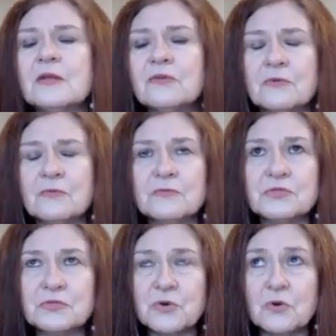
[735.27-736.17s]
there are
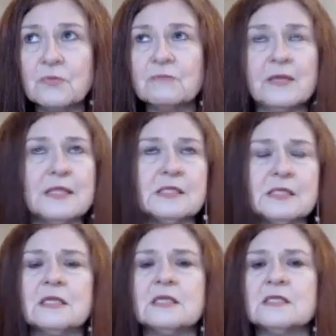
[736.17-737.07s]
so many
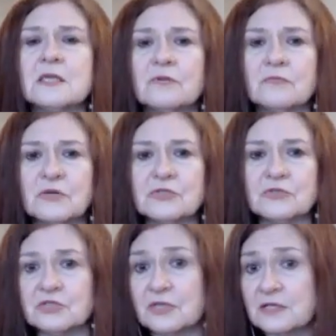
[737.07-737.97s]
studies and
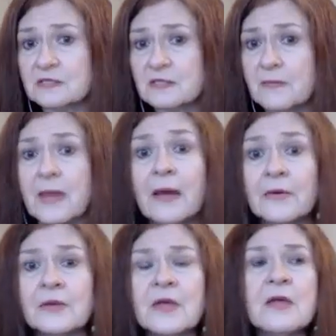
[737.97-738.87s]
research that has come out